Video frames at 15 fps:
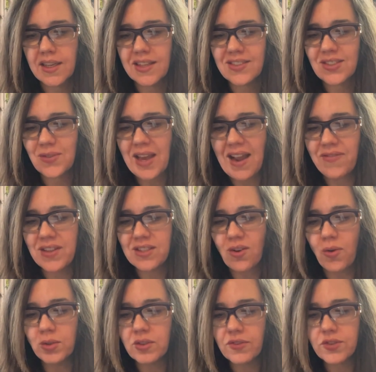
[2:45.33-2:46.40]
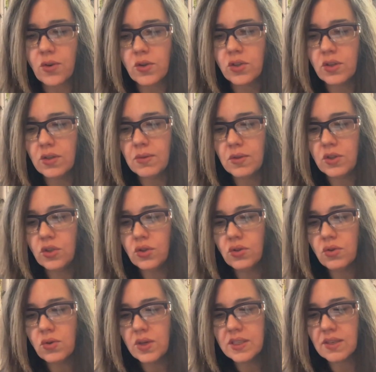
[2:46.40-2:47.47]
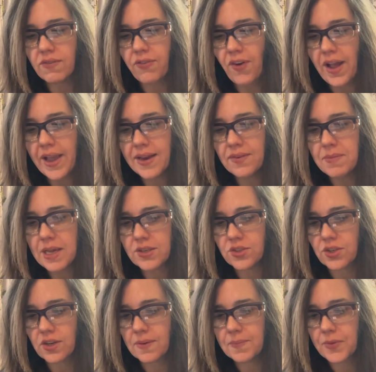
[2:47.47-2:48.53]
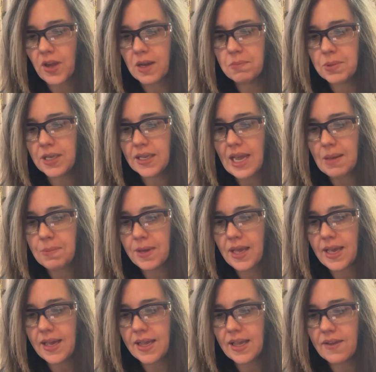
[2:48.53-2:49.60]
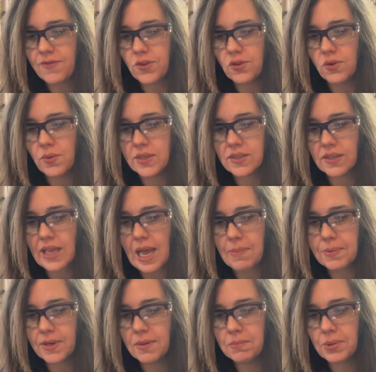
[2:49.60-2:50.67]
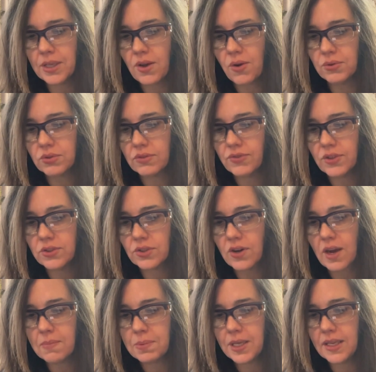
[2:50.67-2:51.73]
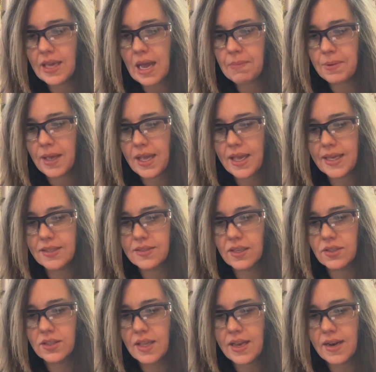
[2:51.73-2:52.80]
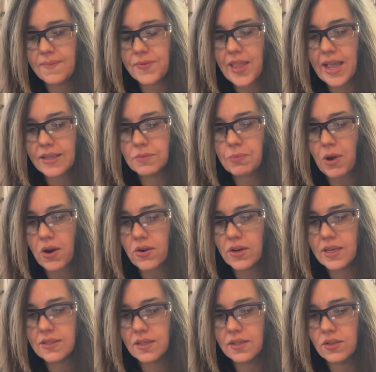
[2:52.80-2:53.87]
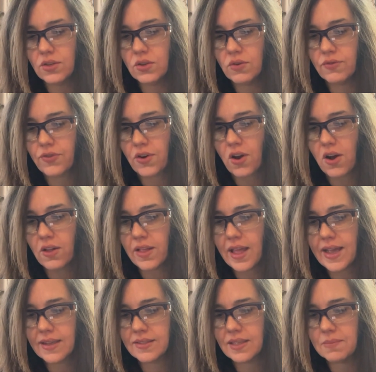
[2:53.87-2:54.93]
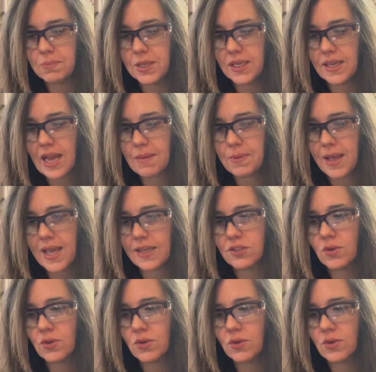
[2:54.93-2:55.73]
So we have this so U is a fine measure on p kappa A if U is a kappa complete ultrafilter on p kappa A such that x bar is in U for all x in p kappa A.